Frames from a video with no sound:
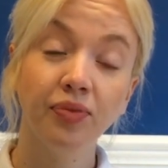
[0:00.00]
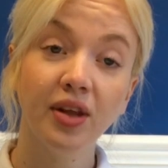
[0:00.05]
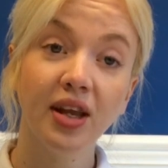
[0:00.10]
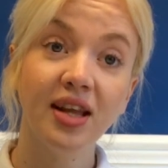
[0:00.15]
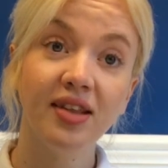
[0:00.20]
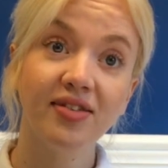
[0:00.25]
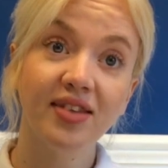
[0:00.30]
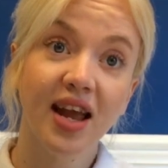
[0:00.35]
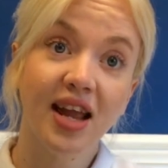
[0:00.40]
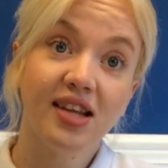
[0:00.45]

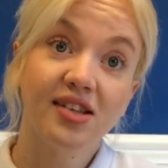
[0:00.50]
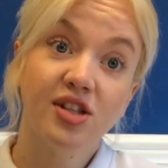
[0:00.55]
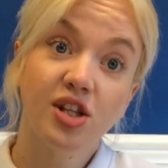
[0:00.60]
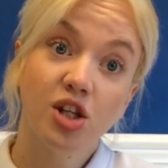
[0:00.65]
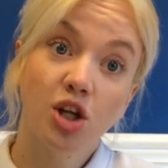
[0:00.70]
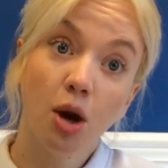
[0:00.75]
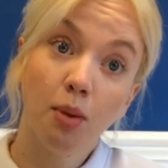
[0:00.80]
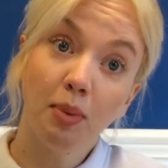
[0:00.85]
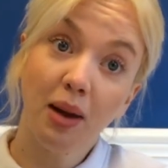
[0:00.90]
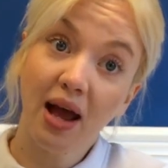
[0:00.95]
it takes the
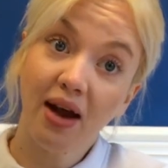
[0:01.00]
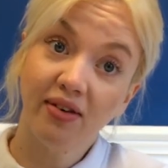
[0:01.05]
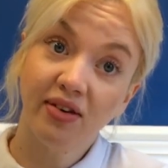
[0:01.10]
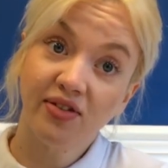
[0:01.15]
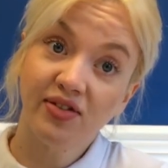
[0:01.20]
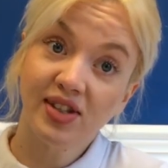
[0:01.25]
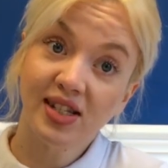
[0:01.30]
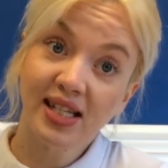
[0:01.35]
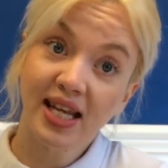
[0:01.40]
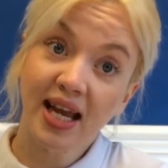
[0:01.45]
top layer of
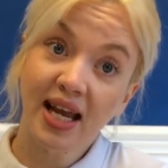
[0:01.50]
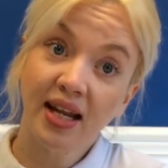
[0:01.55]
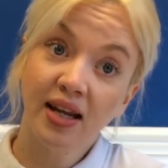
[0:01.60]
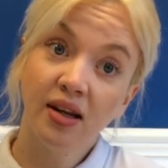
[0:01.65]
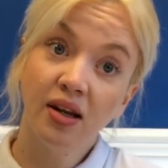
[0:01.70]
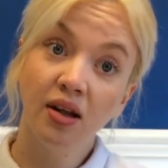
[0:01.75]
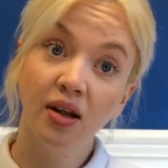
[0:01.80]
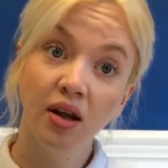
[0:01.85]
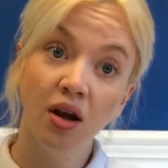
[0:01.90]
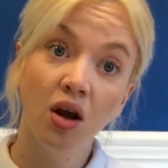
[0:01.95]

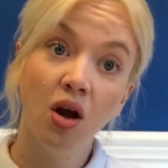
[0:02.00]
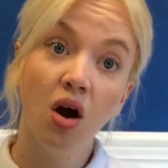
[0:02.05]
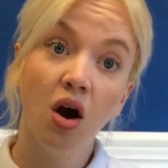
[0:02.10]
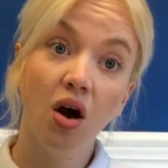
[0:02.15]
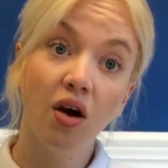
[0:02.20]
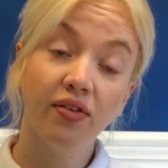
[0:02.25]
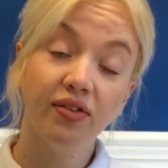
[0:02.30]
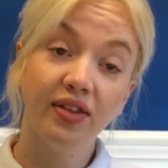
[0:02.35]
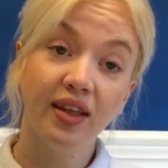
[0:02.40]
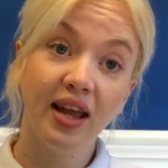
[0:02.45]
skin
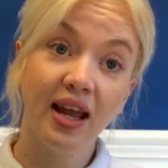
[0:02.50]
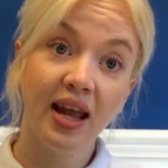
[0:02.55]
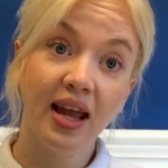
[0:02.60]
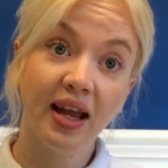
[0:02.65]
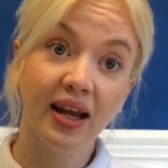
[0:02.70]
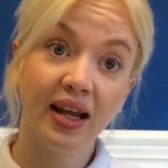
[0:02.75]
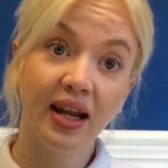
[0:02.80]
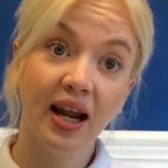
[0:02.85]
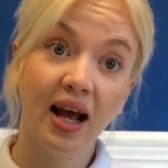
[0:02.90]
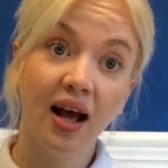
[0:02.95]
off the ear
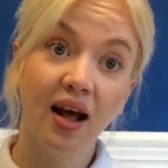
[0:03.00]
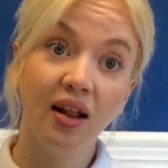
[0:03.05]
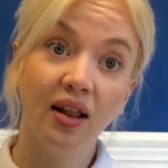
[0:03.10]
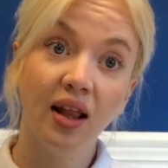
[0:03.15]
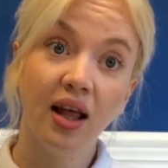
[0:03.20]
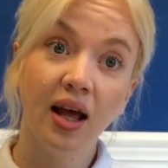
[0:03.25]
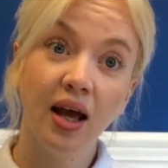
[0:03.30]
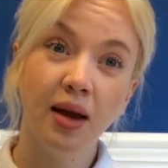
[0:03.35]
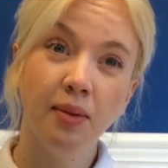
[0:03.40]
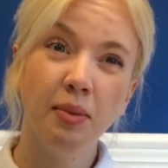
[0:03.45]
canal,
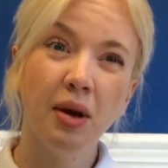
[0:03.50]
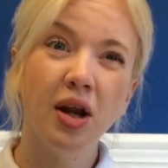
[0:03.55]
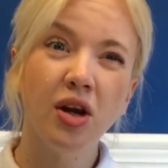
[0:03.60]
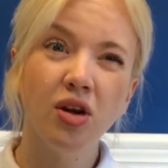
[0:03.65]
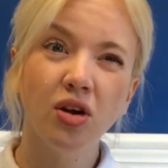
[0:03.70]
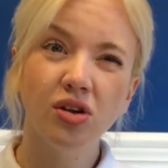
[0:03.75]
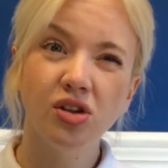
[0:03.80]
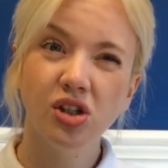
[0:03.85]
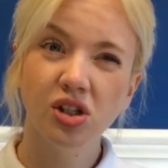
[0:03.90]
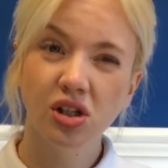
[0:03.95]
and
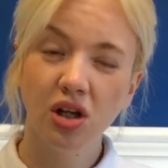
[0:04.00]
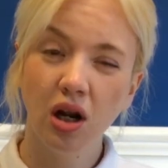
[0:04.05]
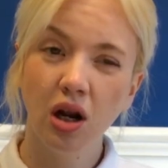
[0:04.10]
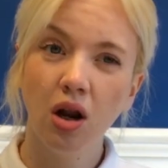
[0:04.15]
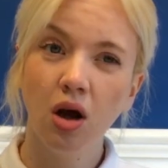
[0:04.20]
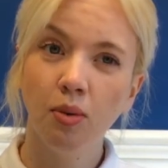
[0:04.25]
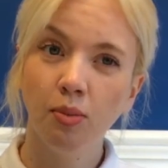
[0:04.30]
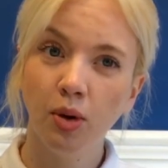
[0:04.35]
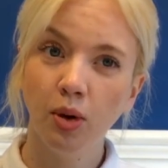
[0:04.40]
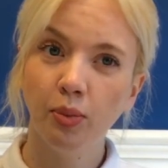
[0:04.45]
you're just a
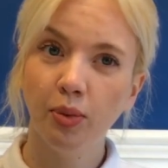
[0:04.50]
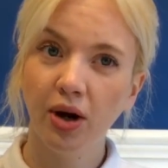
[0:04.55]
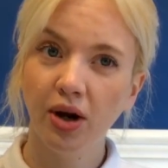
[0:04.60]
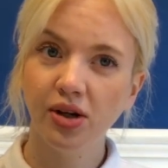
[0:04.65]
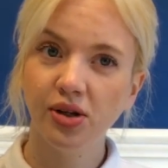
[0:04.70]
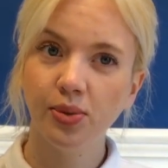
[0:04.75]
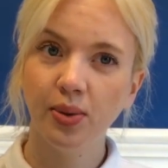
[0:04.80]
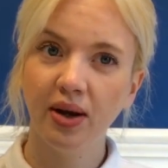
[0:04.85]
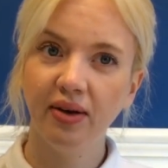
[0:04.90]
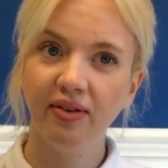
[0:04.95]
lot more prone
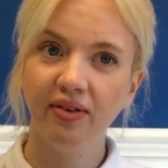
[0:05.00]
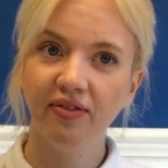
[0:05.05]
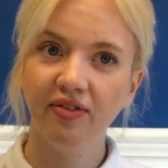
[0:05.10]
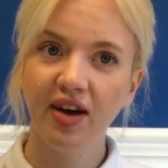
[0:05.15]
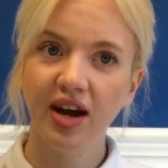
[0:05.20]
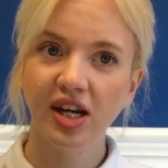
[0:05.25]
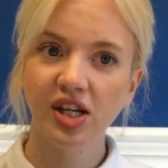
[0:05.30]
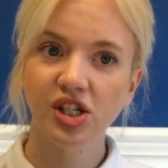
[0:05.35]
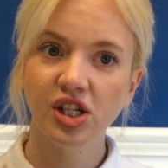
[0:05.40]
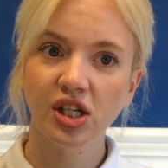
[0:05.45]
to ear
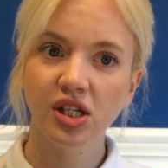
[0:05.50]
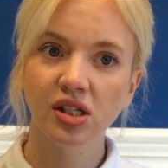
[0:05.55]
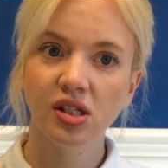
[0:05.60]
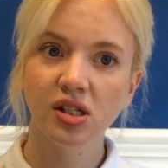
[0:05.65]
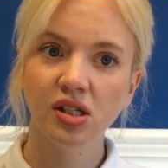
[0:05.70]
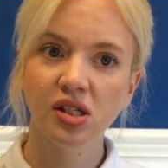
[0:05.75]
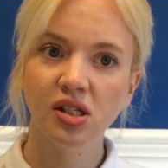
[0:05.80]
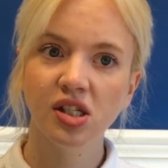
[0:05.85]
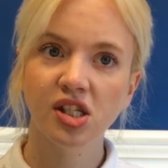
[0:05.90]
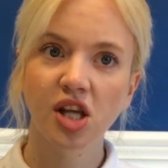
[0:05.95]

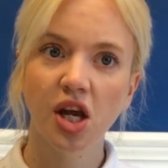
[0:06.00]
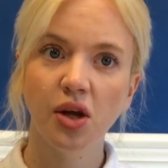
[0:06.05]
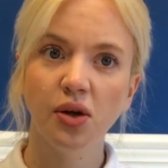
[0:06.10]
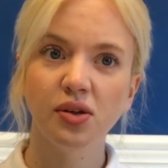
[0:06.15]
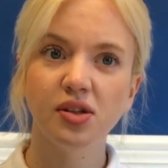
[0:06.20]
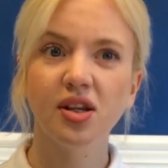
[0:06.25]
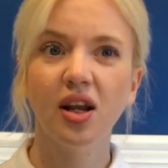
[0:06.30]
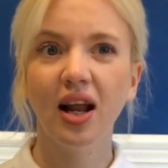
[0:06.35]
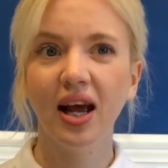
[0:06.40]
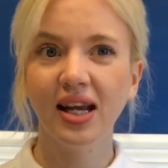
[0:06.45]
infections. So
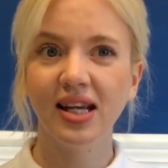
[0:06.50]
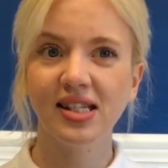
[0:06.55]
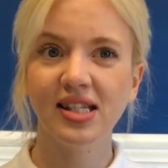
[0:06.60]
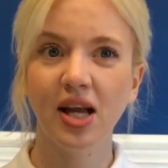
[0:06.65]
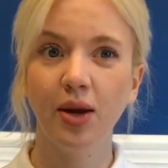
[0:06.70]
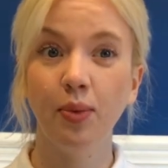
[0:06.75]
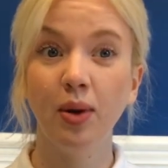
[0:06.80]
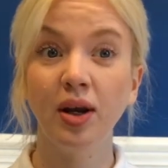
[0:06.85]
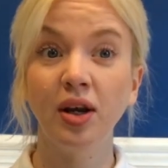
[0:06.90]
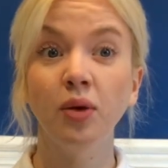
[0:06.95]
like I say,
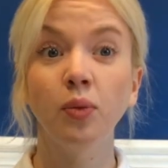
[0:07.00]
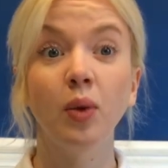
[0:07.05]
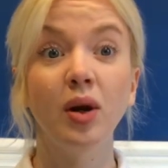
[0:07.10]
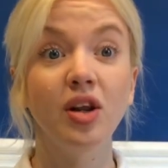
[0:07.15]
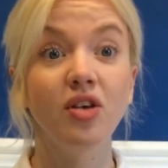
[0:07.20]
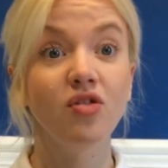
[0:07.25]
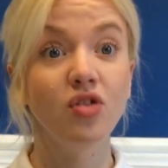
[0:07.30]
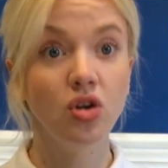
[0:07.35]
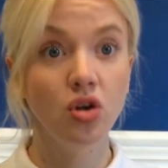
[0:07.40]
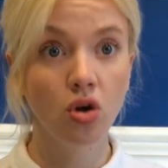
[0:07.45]
when
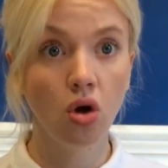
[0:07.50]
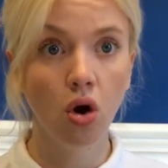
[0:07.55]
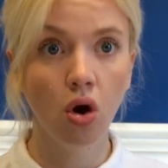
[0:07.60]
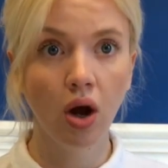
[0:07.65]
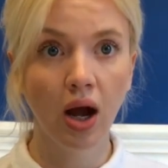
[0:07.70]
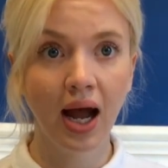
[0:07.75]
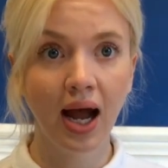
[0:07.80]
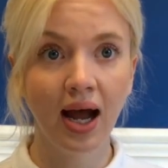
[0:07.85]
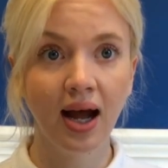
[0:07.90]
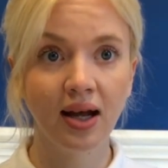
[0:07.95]
you've not
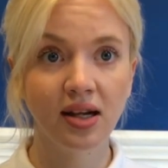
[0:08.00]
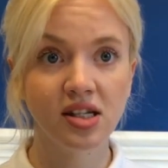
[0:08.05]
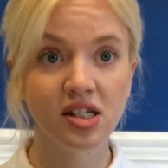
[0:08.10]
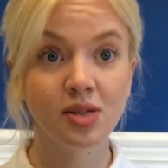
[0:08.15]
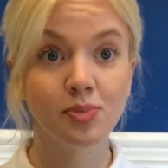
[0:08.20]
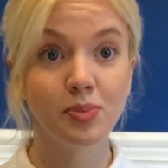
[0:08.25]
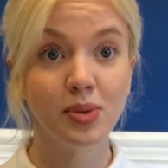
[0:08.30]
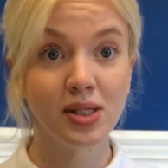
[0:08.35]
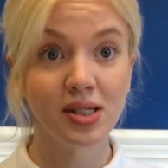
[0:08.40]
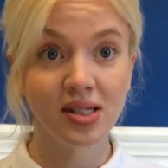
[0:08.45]
had
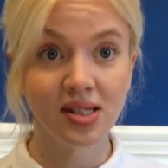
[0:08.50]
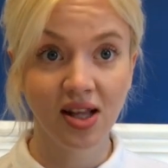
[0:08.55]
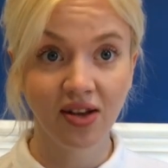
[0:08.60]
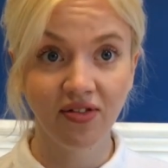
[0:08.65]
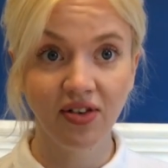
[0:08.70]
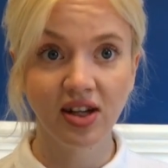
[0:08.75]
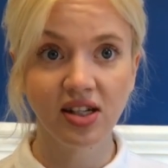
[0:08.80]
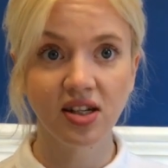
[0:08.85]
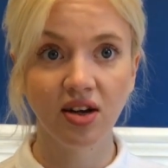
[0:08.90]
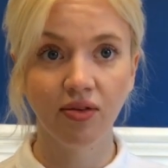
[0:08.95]

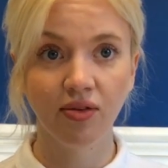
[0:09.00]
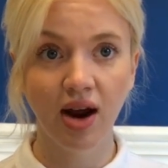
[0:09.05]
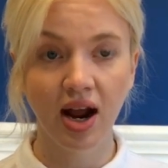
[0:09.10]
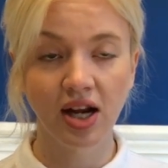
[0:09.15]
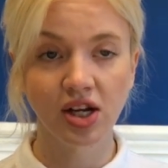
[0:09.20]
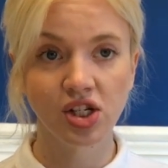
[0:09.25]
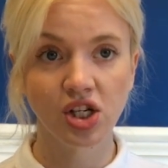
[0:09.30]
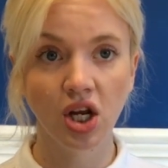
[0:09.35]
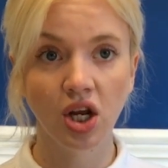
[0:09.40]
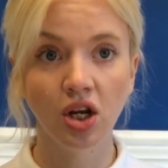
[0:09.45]
specific
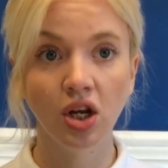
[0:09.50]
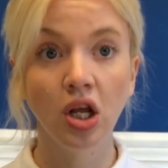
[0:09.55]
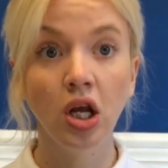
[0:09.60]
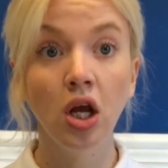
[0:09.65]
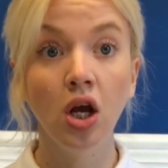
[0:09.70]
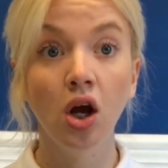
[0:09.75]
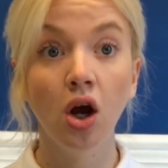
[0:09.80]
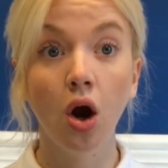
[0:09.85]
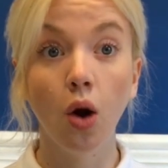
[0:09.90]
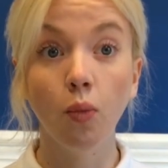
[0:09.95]
direction
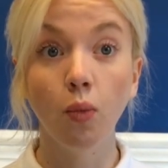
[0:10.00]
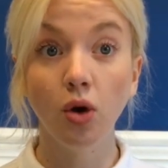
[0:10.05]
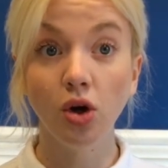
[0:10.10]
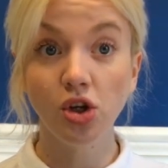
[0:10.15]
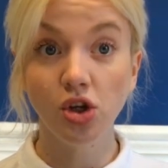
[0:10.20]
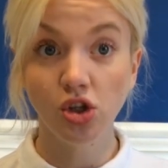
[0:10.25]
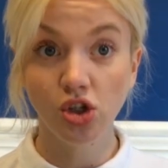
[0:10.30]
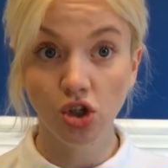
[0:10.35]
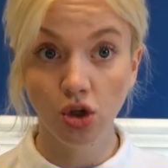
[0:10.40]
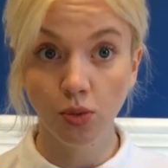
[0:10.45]
on what
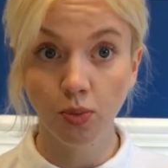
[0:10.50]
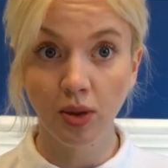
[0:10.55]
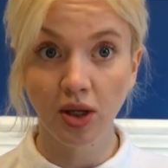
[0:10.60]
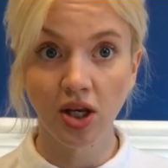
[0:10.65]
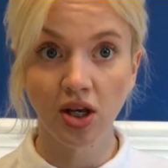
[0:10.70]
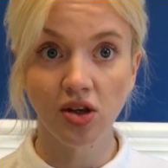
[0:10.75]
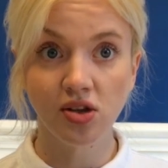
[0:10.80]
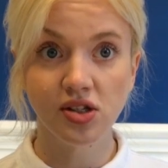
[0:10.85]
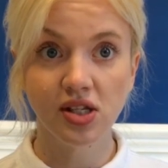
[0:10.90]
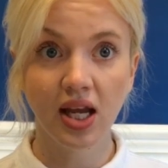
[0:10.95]
you should be
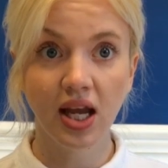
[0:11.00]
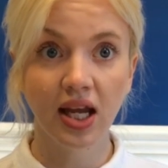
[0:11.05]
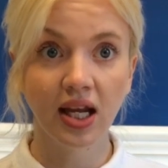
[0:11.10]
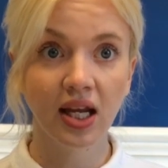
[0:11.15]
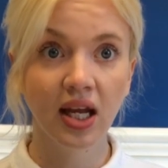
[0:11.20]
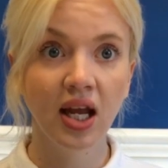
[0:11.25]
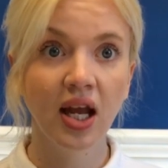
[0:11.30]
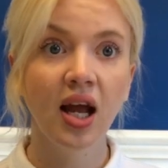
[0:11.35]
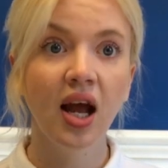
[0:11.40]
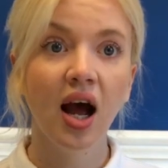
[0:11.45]

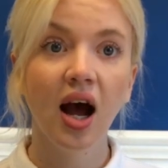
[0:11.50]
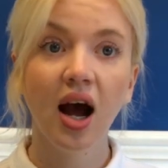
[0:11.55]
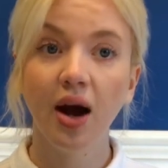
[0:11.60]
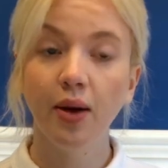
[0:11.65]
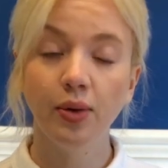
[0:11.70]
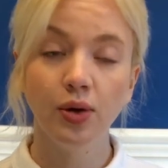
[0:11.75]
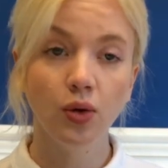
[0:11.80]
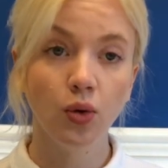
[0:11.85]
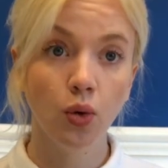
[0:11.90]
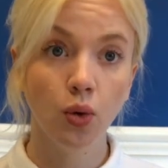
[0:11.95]
using, I
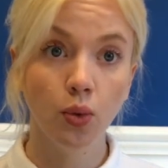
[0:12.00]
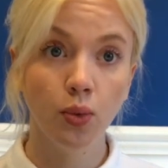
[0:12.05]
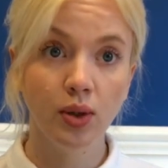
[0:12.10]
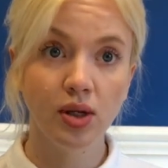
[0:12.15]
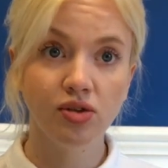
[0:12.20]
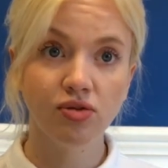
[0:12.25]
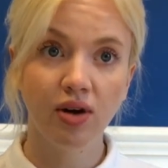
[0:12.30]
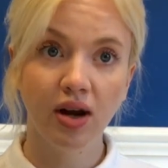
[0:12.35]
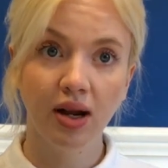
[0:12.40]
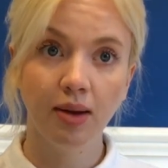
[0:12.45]
would
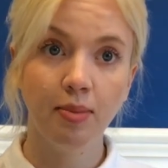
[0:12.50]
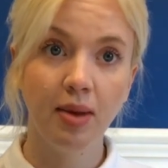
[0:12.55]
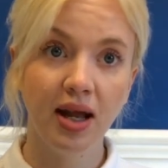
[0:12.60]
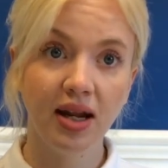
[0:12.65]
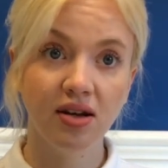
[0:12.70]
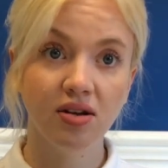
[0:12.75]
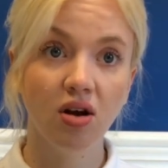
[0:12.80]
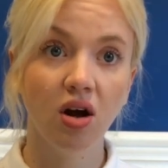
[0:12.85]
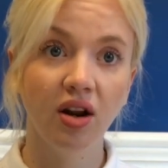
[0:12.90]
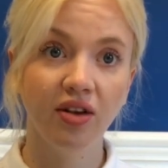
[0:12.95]
always
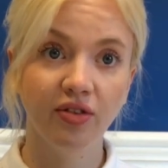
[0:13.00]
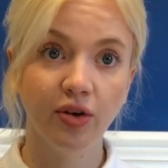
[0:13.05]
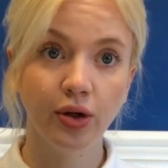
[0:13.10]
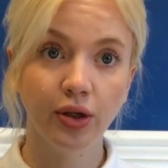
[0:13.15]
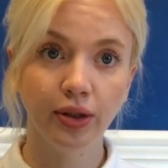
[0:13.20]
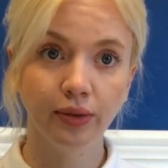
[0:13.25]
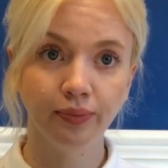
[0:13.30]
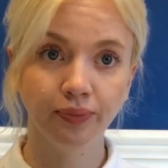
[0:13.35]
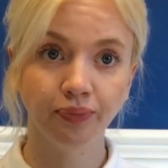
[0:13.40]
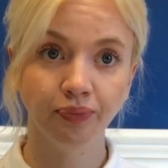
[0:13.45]
recommend olive oil.